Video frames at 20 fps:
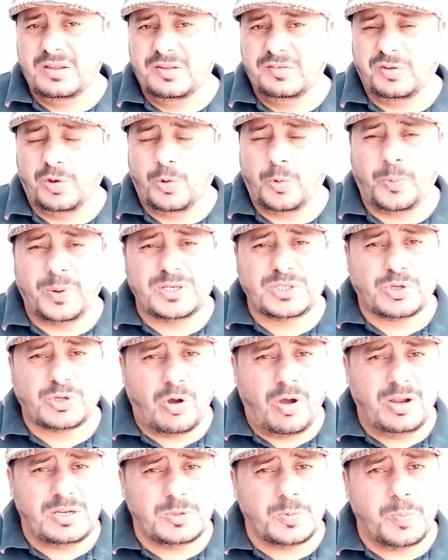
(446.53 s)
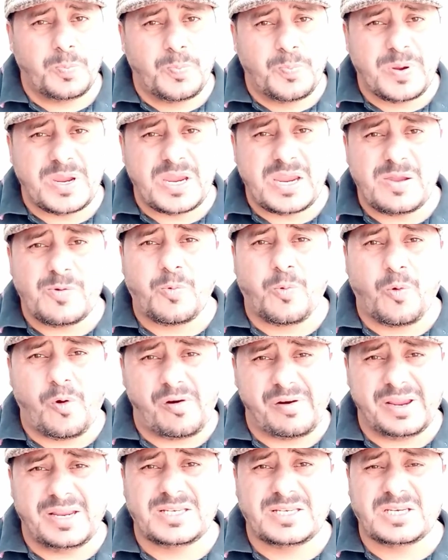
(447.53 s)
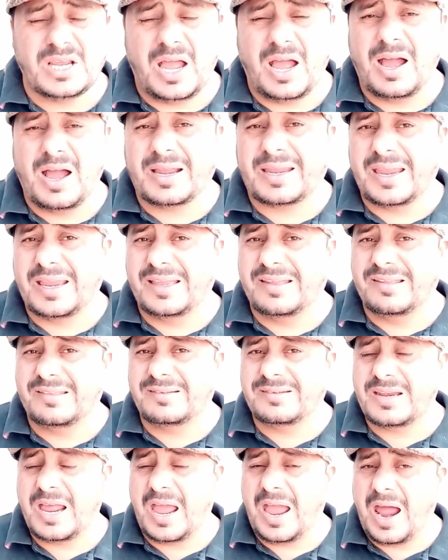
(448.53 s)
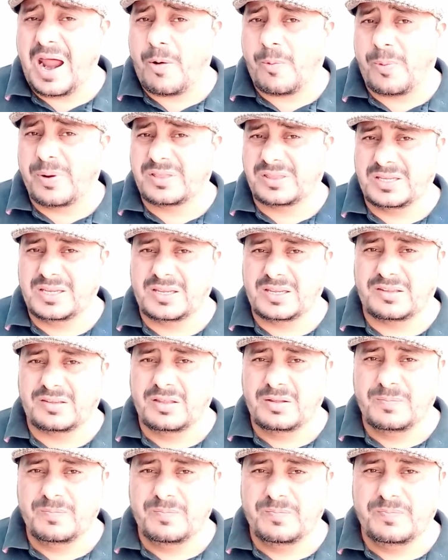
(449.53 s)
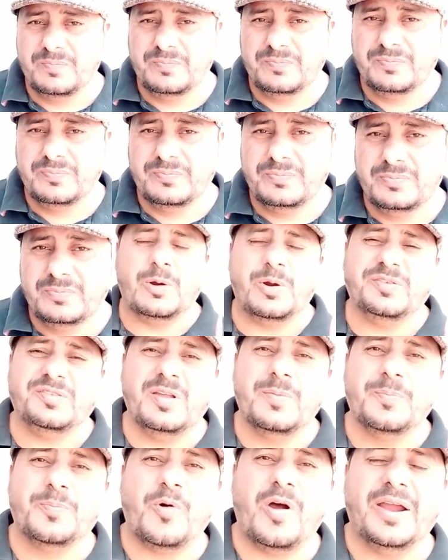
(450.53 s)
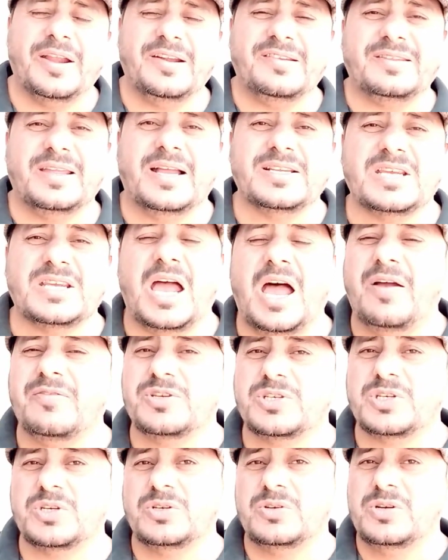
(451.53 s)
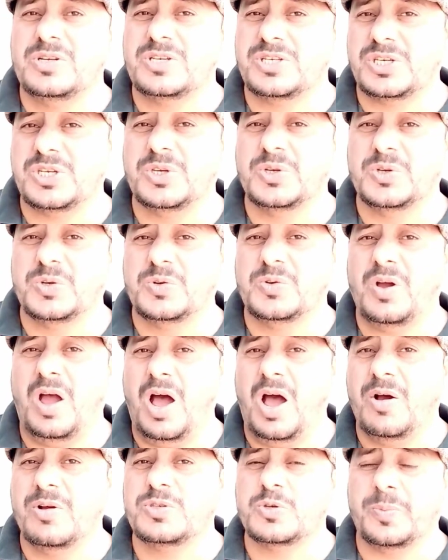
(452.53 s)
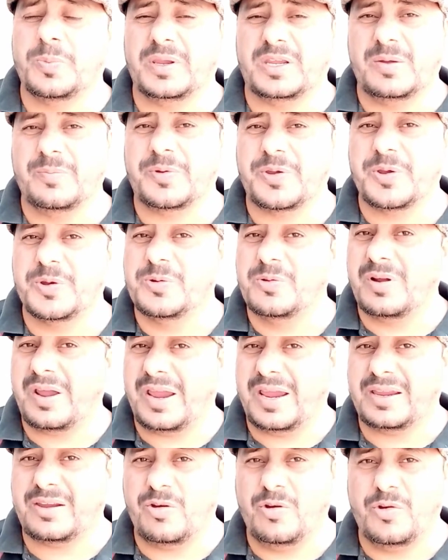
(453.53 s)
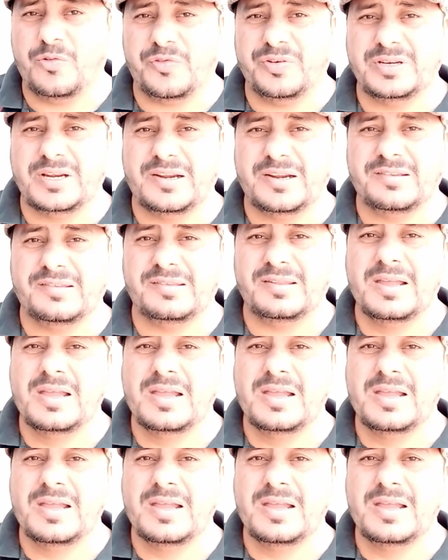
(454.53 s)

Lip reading: So we don't be worried against everything. Some points that I have told you how to become cool and confident.